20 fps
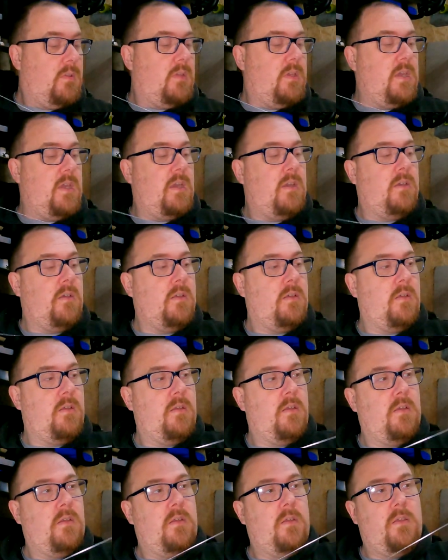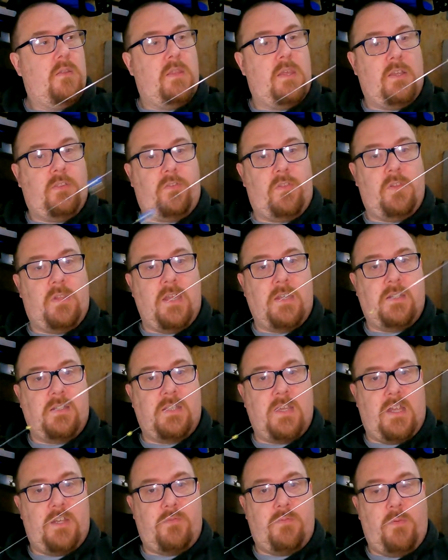Yeah, that's your lead
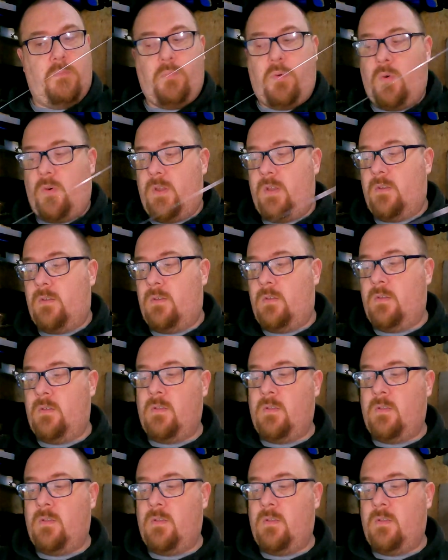attachment point.